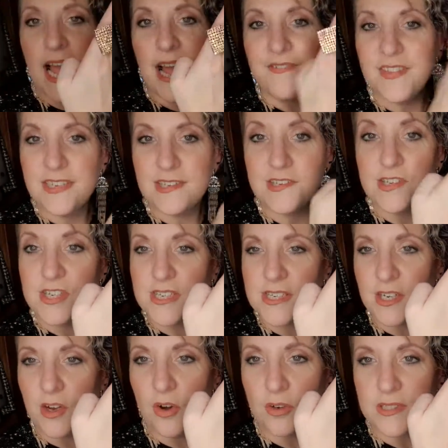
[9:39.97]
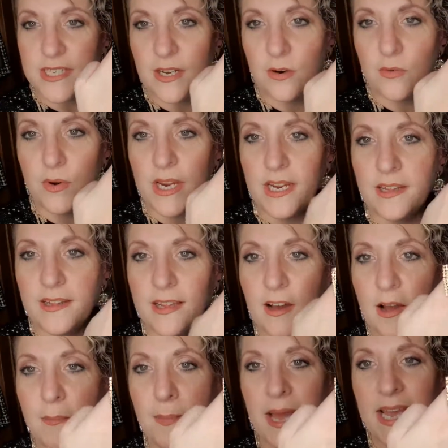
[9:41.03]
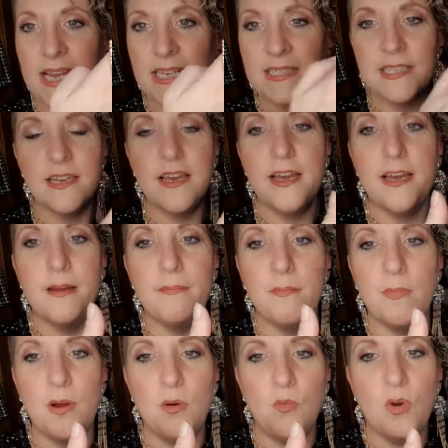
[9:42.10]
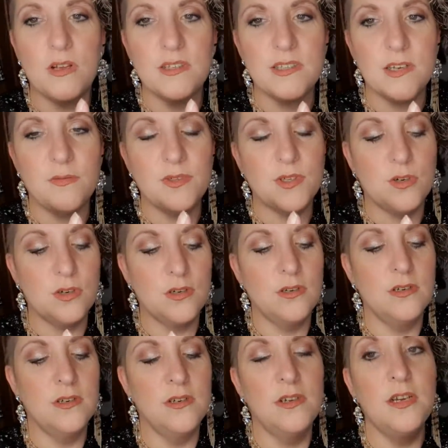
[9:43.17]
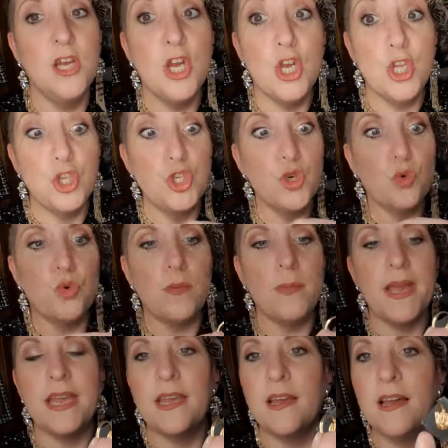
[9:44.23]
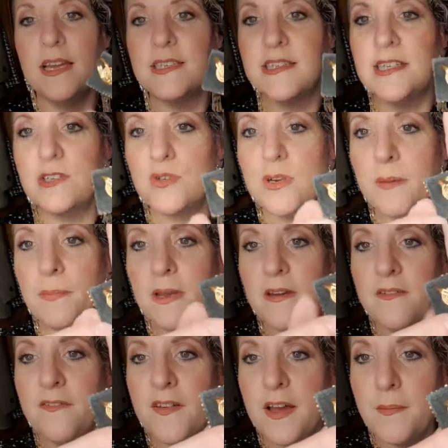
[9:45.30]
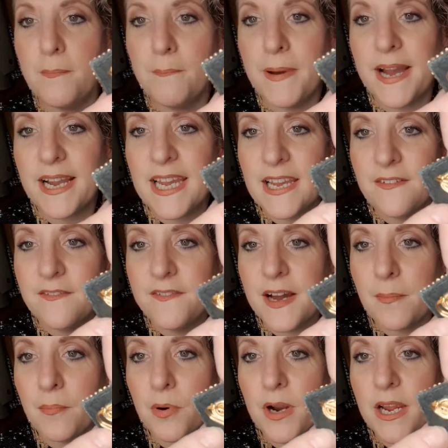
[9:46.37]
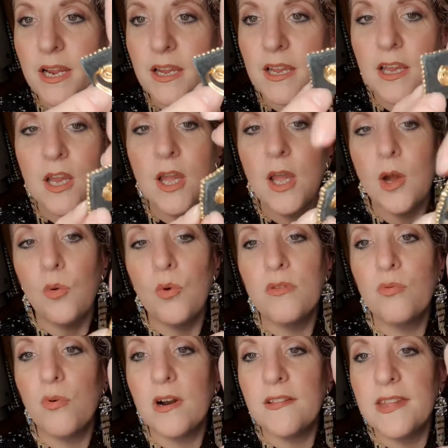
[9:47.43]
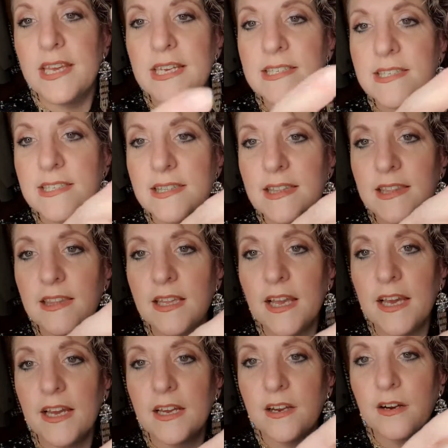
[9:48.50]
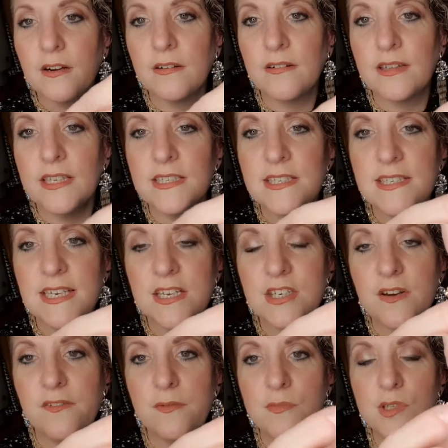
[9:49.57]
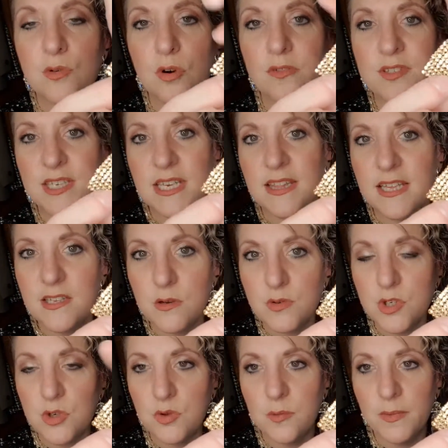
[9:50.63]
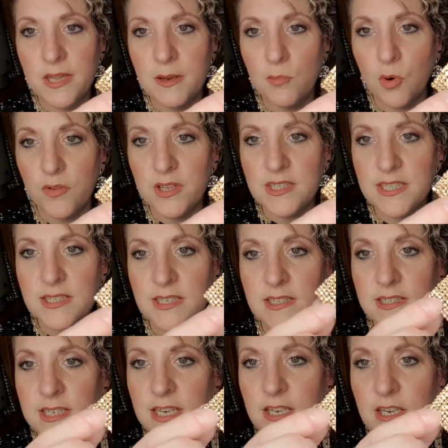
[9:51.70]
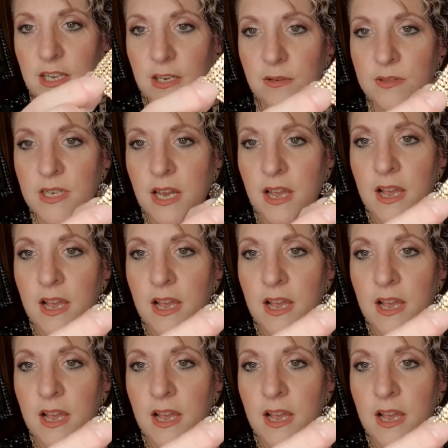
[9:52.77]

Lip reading: And this is just a cocktail ring that I made whilst I was on Jewellery Maker. It's literally a bit of backing fabric with one of these. This is actually from Swarovski. They don't do them anymore. They're discontinued.